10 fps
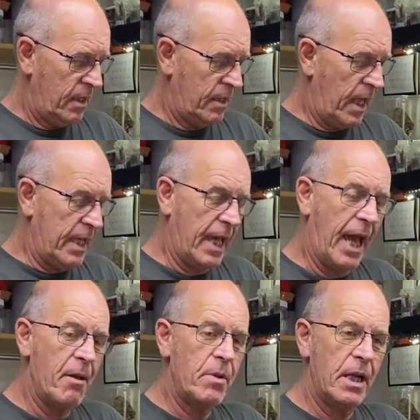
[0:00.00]
they
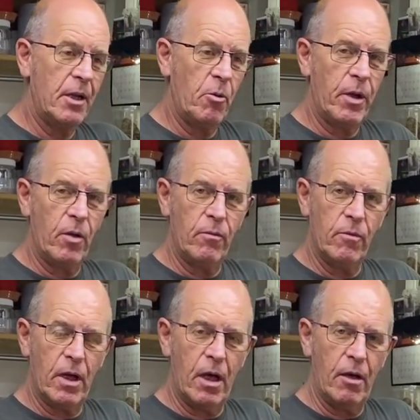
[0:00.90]
can be a little bit
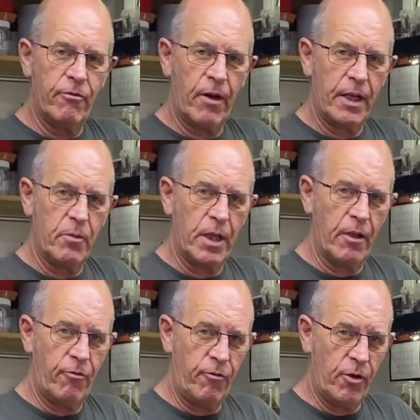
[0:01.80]
funny with their
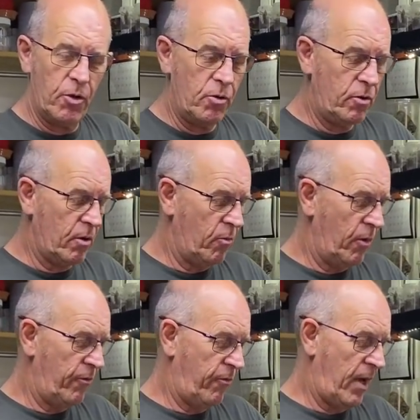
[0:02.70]
food, and
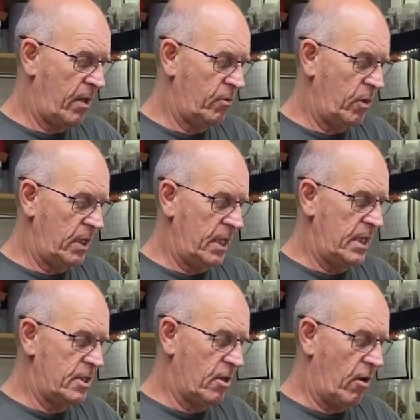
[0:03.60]
we've found with
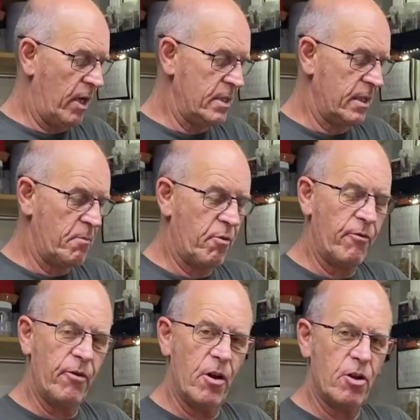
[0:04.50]
these guys they
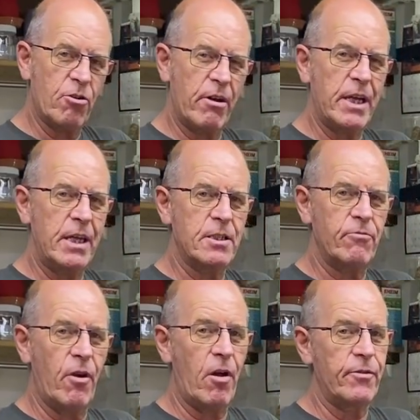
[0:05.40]
prefer crickets
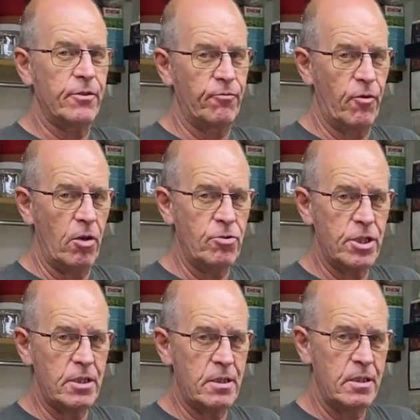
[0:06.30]
rather than
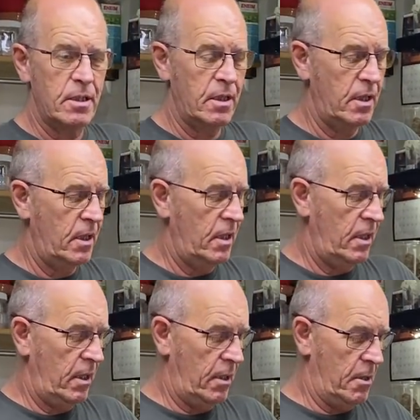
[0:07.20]
roaches.
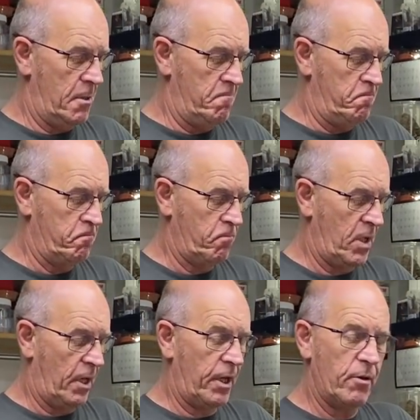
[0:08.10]

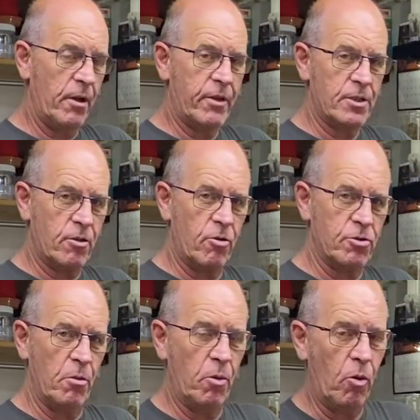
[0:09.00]
I don't know if that's across
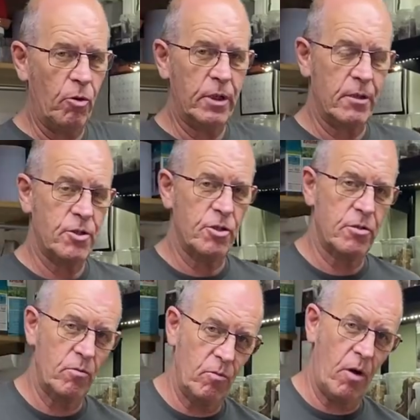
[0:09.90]
the board. That's
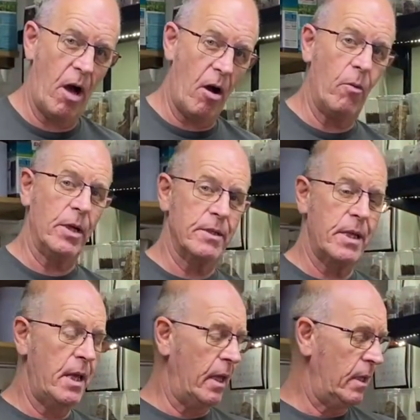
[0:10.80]
just our ones
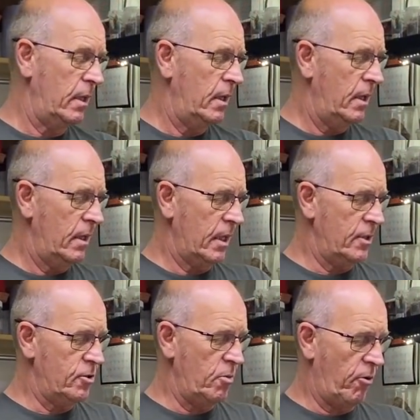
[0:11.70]
here. They
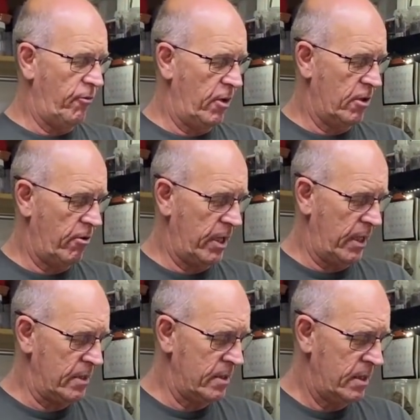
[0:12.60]
do prefer
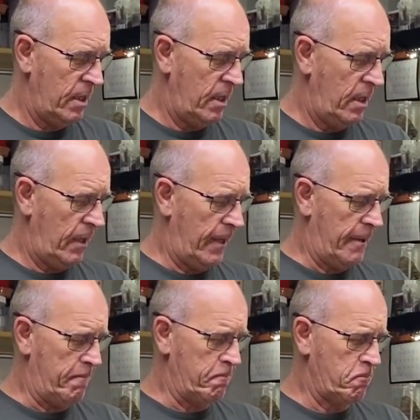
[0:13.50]
crickets,
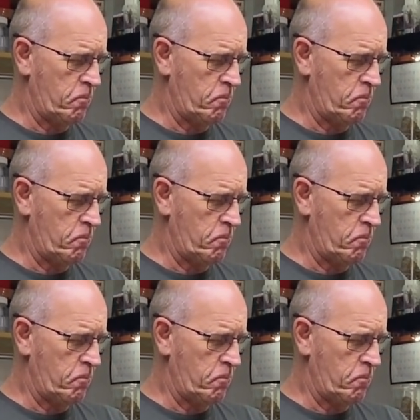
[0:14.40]
and